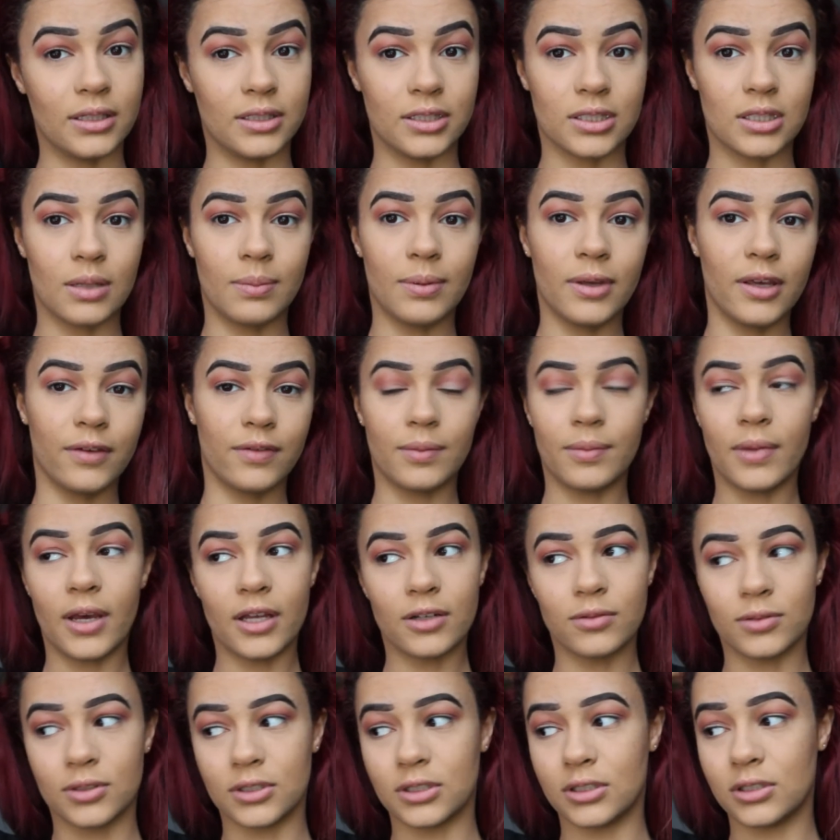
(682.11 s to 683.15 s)
It's a bit of a
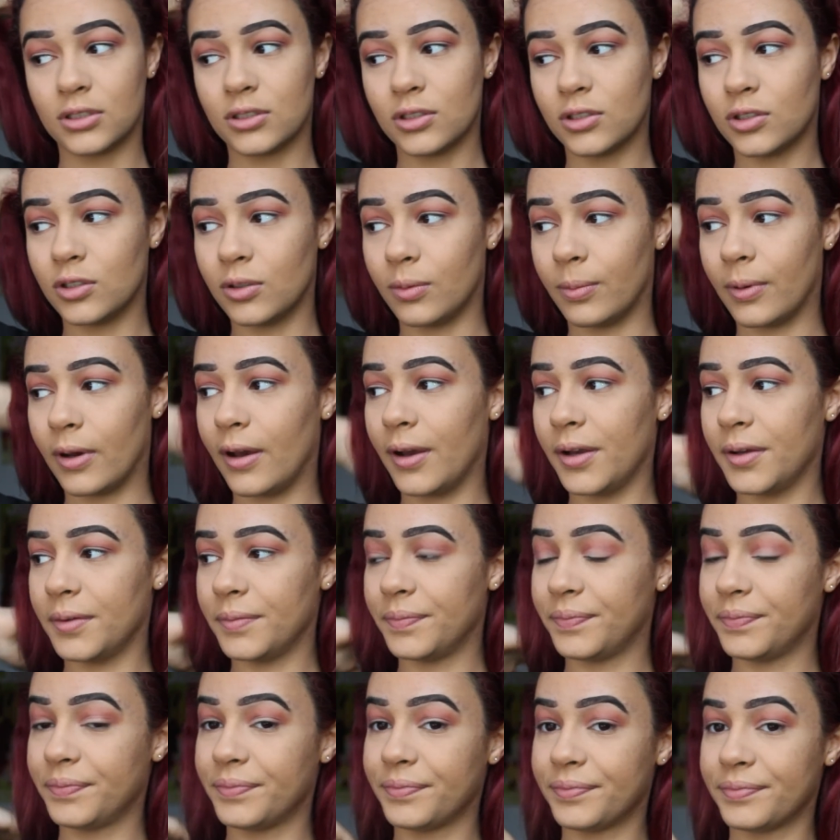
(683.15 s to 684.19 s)
mad one still, but
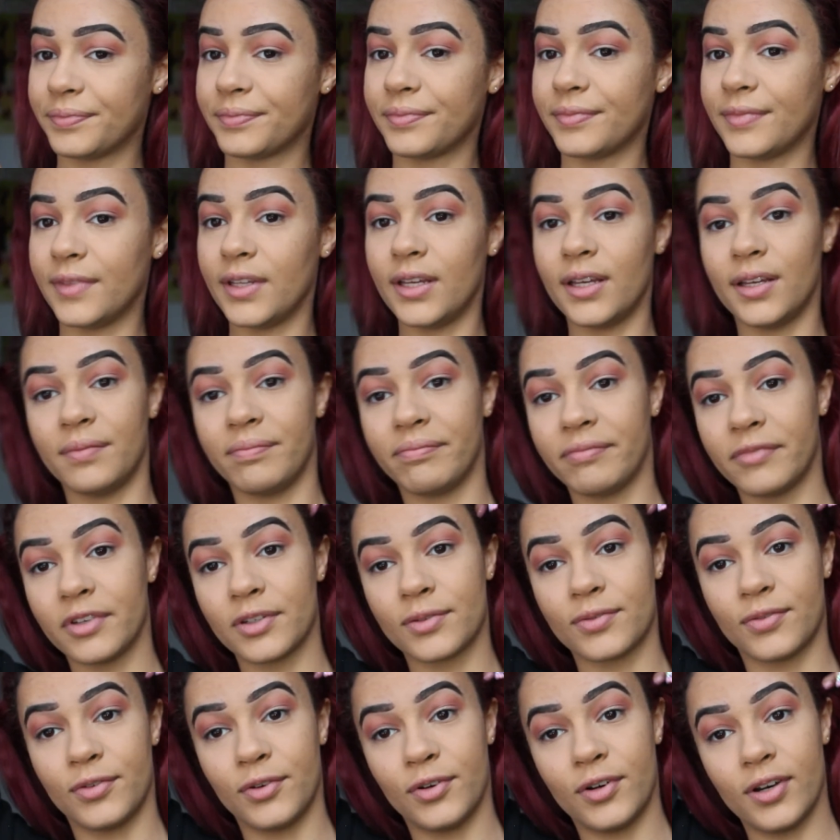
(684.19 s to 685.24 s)
yeah, I
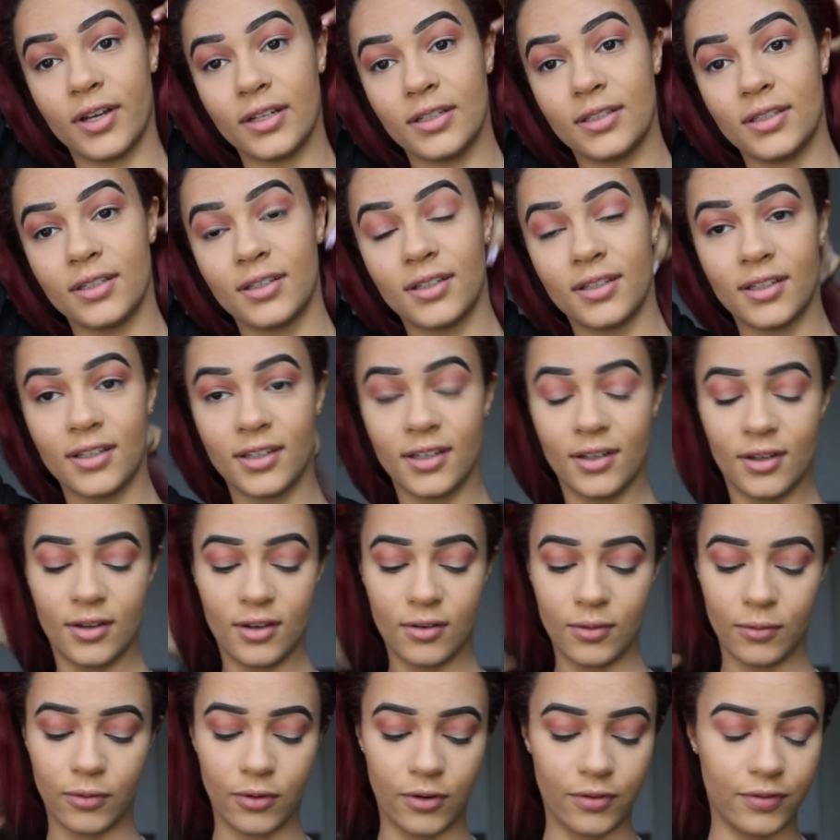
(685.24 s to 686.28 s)
just thought I'd
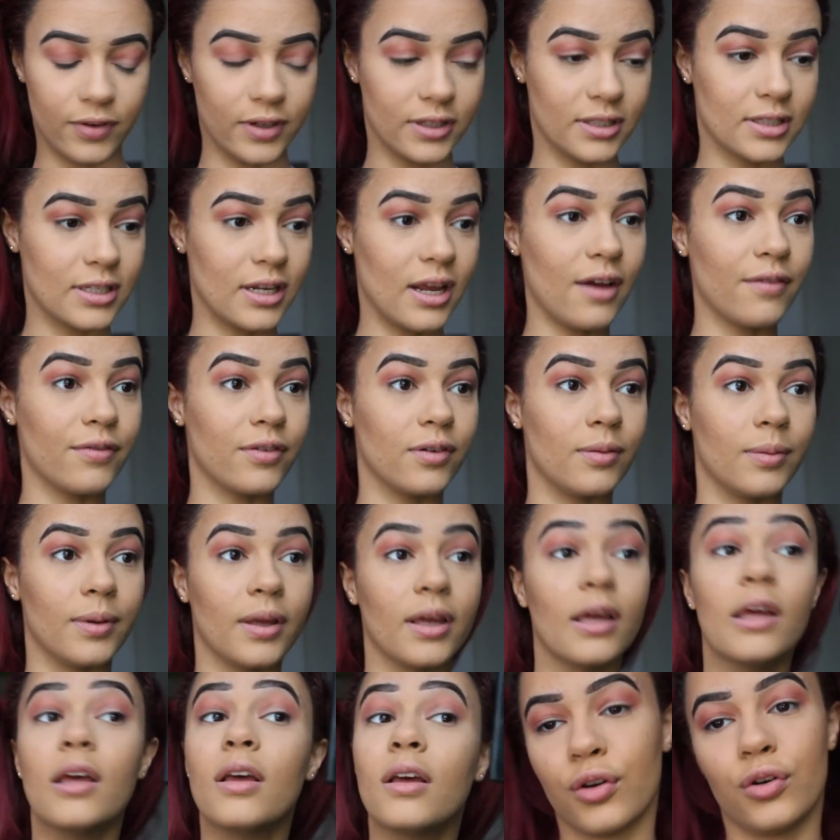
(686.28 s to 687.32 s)
waffle into that for a
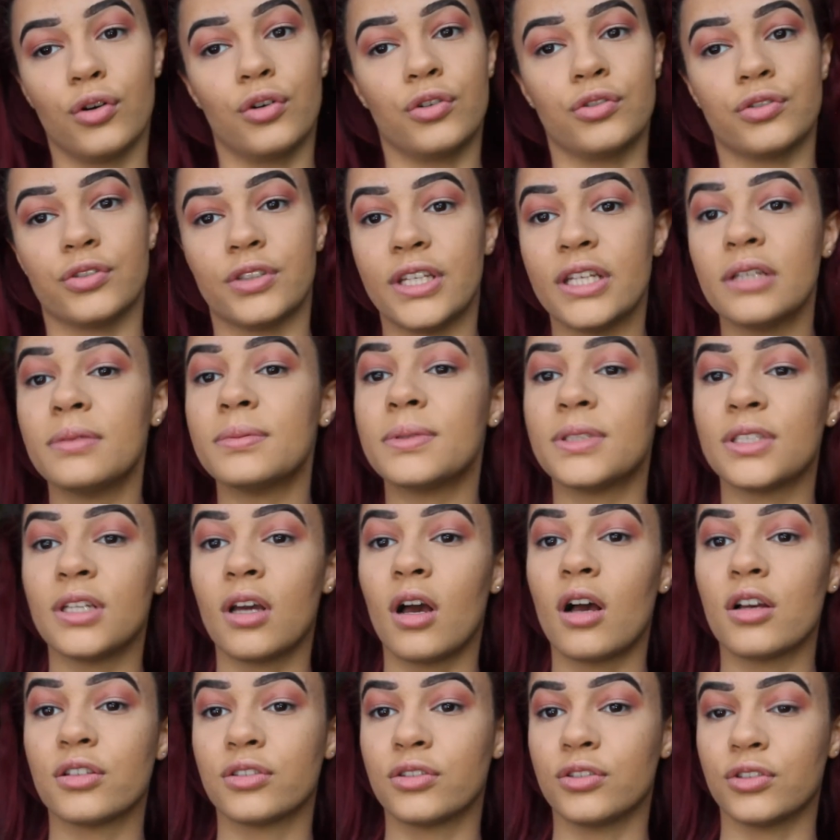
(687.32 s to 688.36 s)
bit. Cool. Nipsey
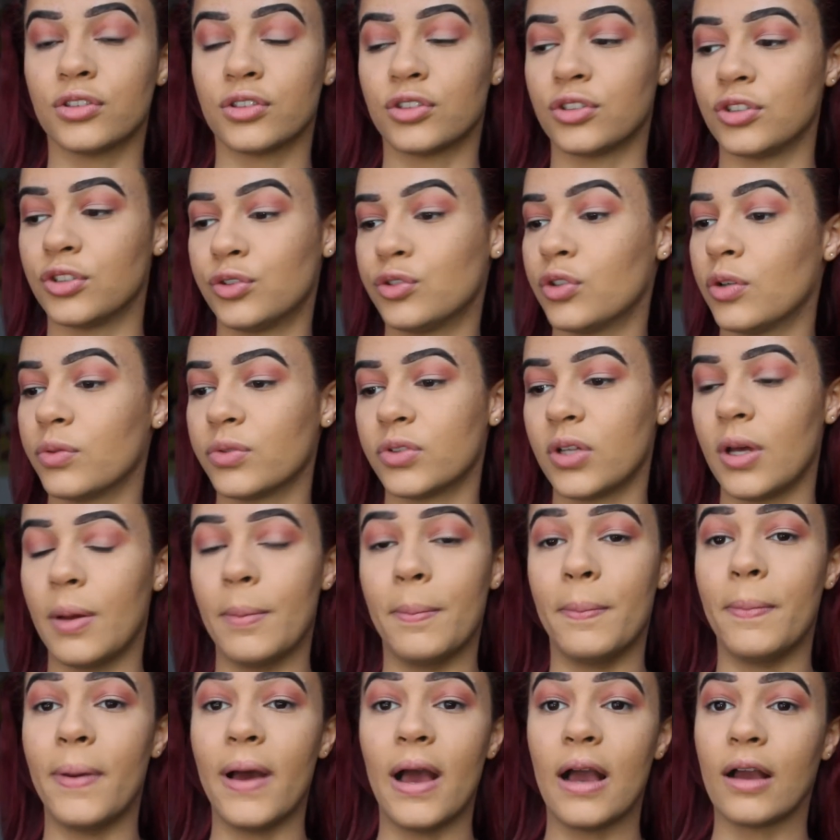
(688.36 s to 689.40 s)
Hussle's just dropped a
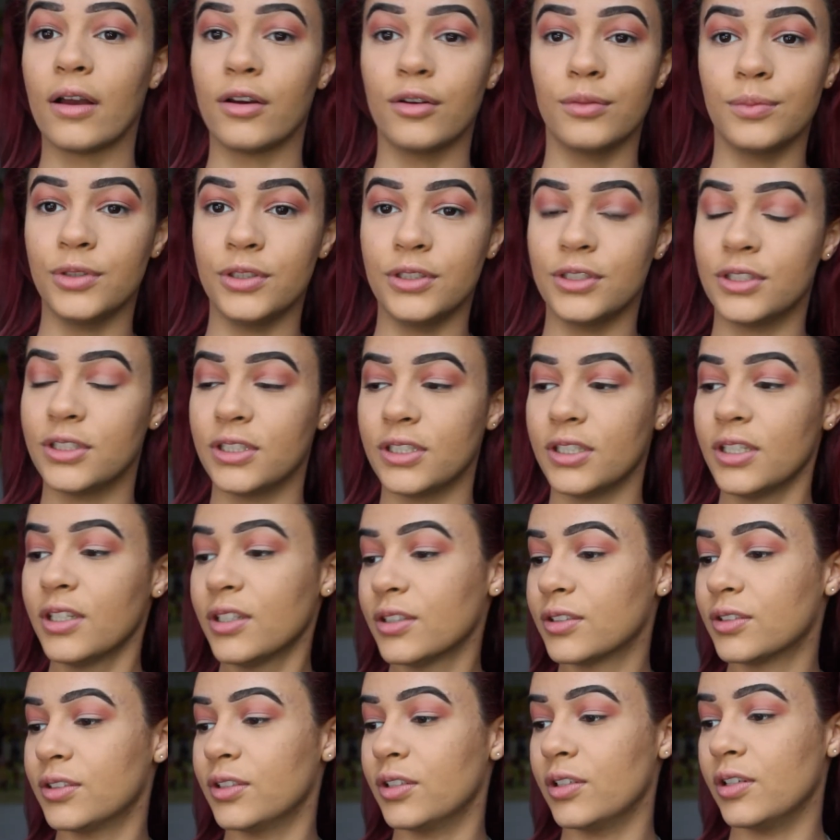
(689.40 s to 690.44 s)
bag of
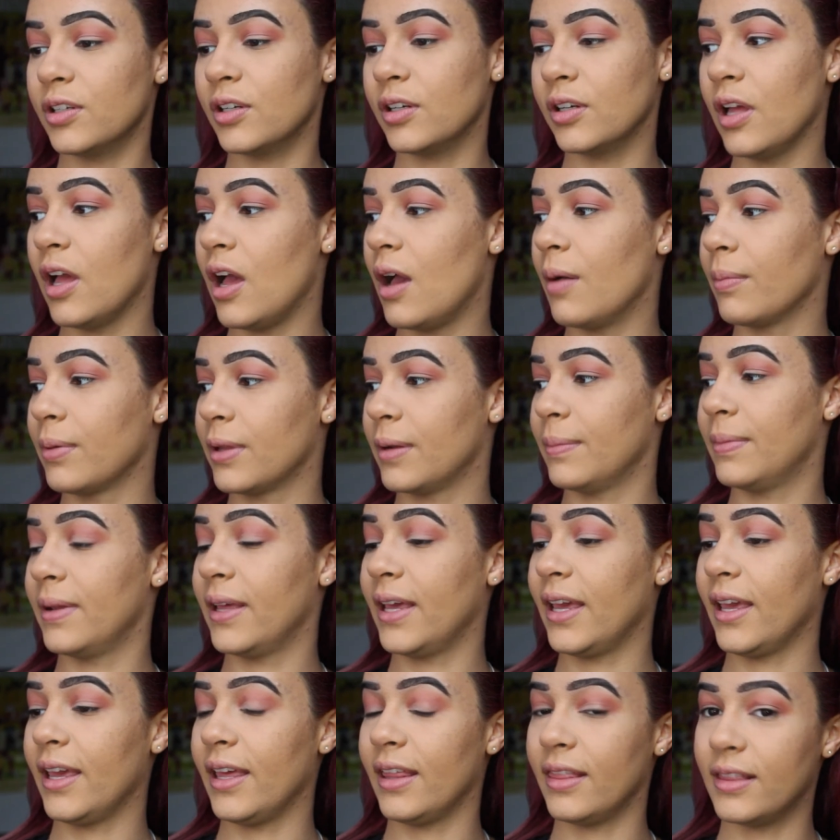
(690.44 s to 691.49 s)
music, so I'm gonna
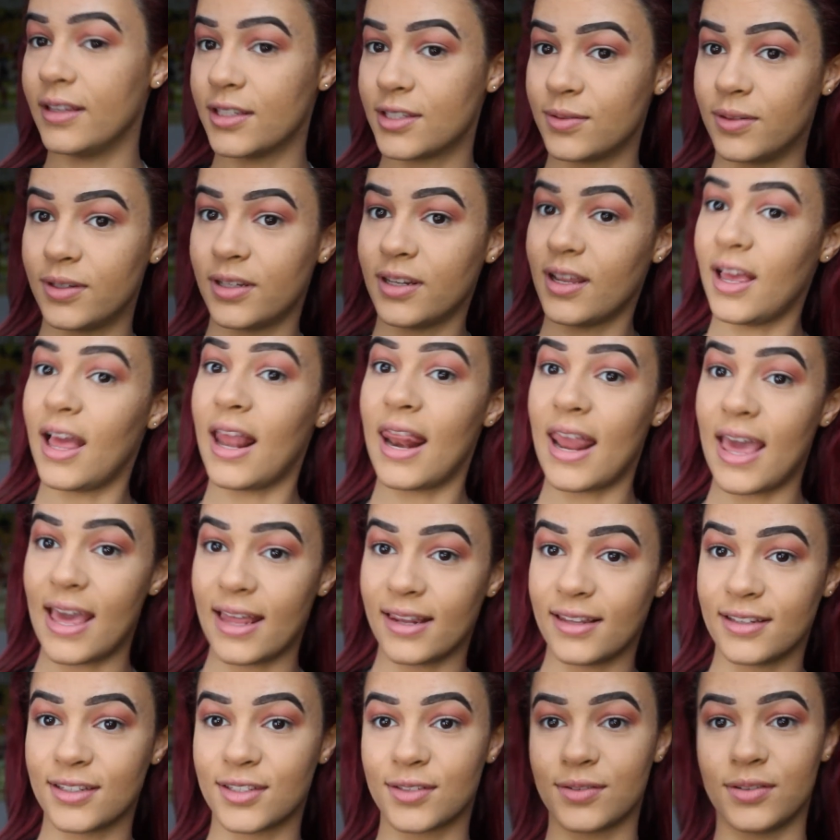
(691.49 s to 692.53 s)
play this one. I
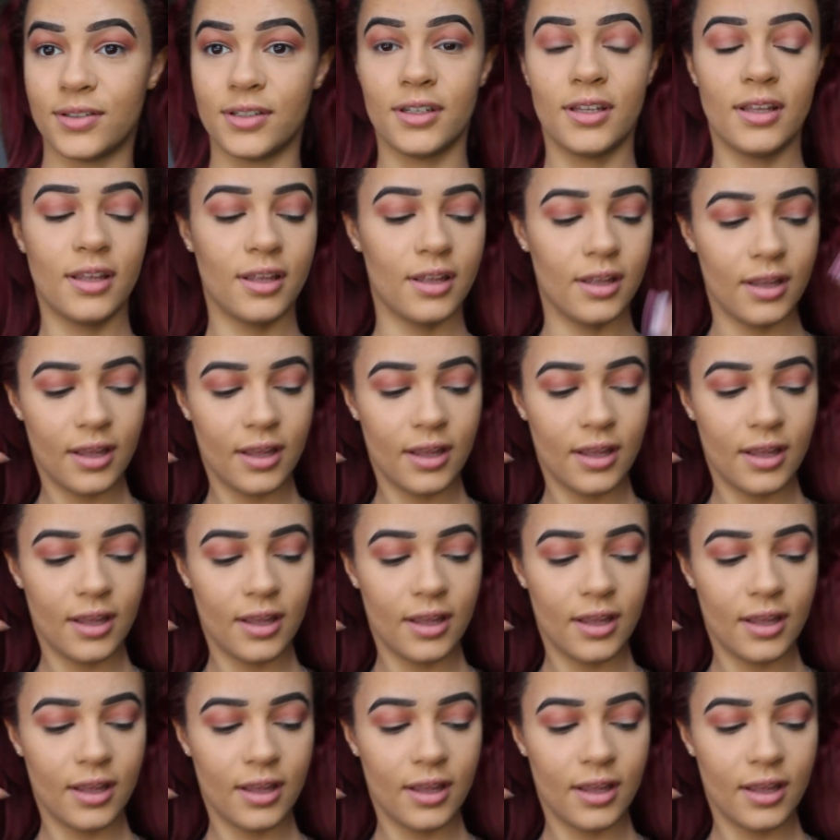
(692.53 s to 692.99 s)
like this one.